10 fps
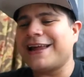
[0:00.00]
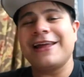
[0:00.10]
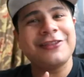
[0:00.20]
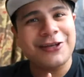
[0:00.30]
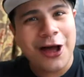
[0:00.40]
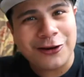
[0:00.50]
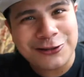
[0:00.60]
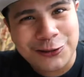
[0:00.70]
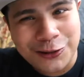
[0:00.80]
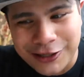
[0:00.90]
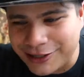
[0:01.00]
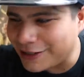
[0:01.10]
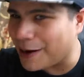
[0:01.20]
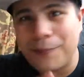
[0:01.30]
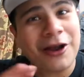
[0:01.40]
and the dollar store
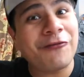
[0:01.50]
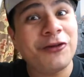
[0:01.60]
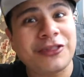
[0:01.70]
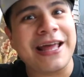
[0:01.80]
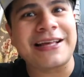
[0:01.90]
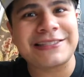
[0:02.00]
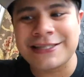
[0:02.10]
and I bought a few things.